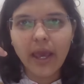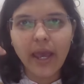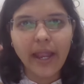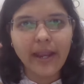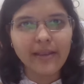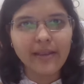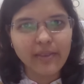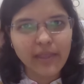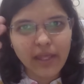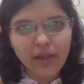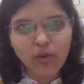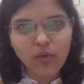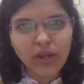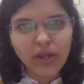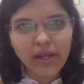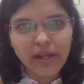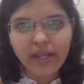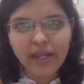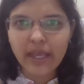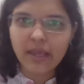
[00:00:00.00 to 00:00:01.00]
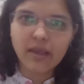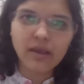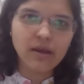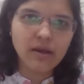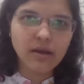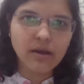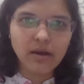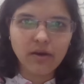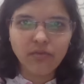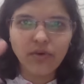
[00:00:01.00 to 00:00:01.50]
and then only take
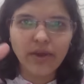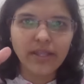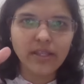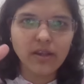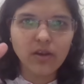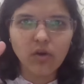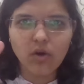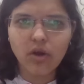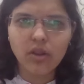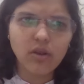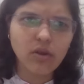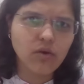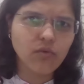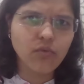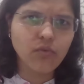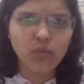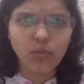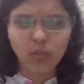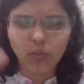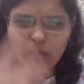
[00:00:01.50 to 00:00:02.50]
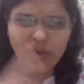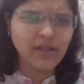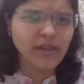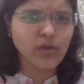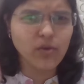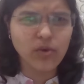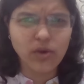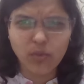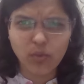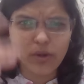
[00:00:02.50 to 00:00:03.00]
a final call of whether
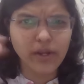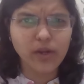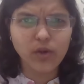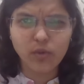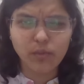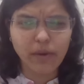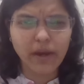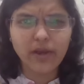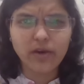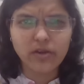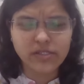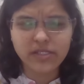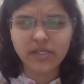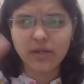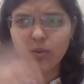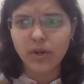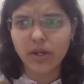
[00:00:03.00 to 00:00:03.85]
you are wanting to buy or sell,